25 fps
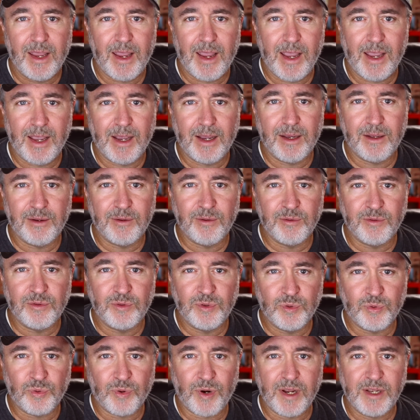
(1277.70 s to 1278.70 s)
and
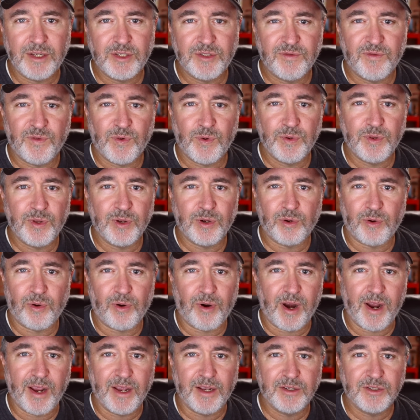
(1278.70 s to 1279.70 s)
dress for the
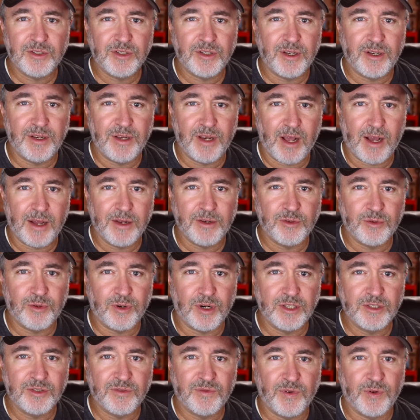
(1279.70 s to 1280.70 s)
crash and not
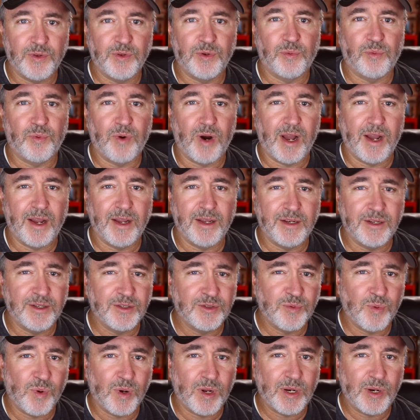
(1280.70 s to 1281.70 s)
dress for the ride
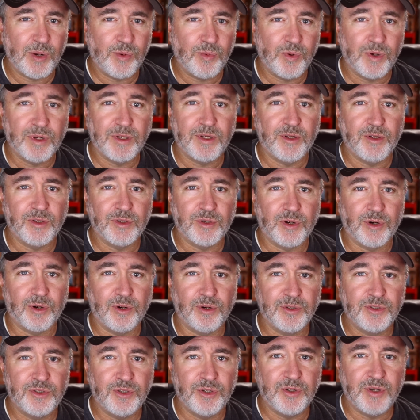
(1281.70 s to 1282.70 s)
is what I want to
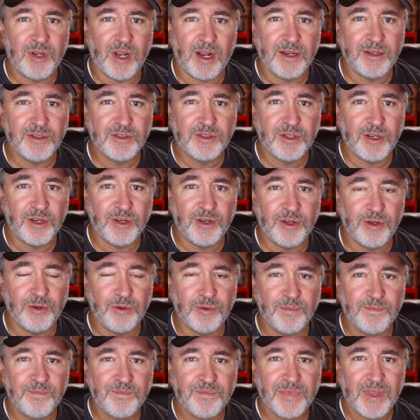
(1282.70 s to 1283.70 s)
encourage you guys to
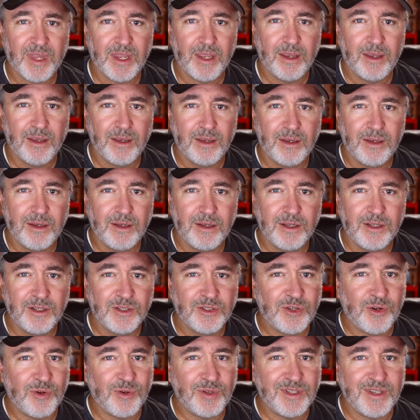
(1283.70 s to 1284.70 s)
do.
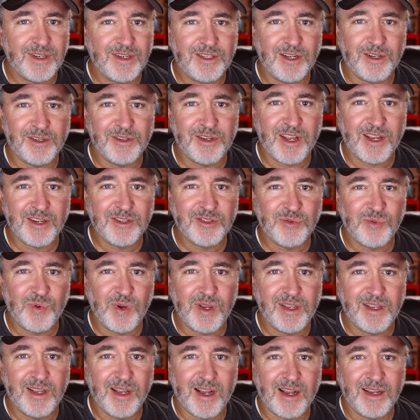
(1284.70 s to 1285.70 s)
So until next
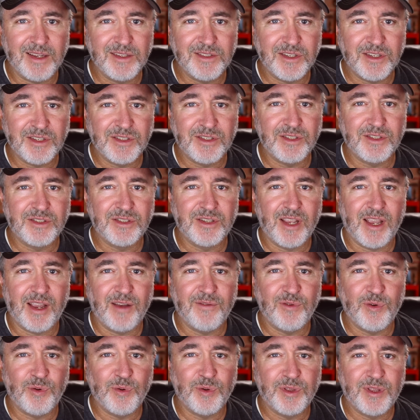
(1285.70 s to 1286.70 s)
week, guys, this is
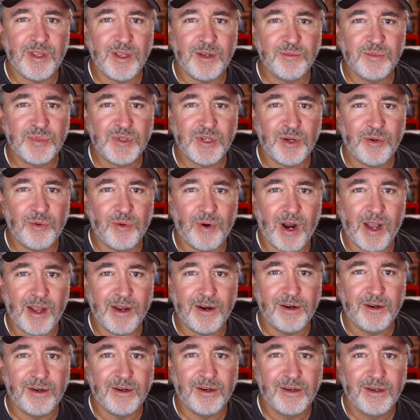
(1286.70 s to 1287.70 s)
Kevin with
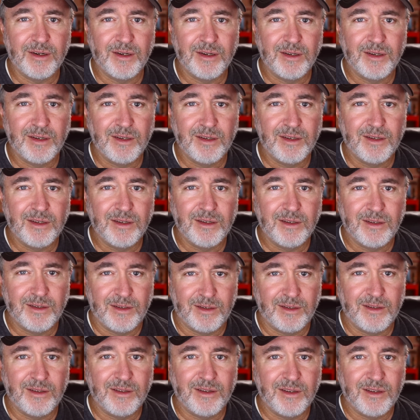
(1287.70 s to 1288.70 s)
MCrider,
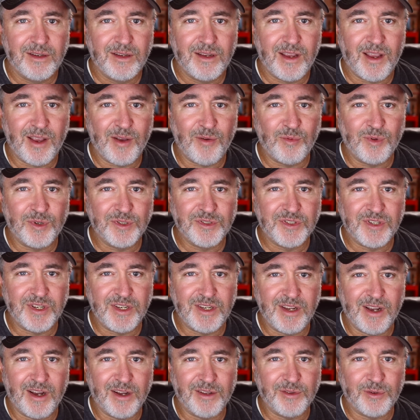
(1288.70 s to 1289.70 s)
and we'll see
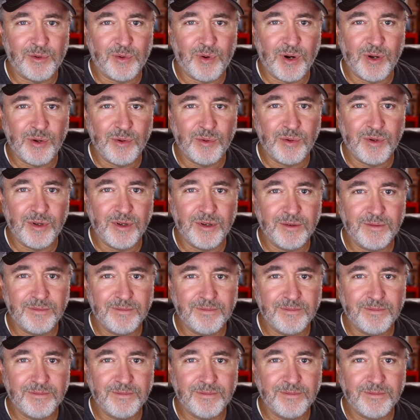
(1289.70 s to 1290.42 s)
you on the road.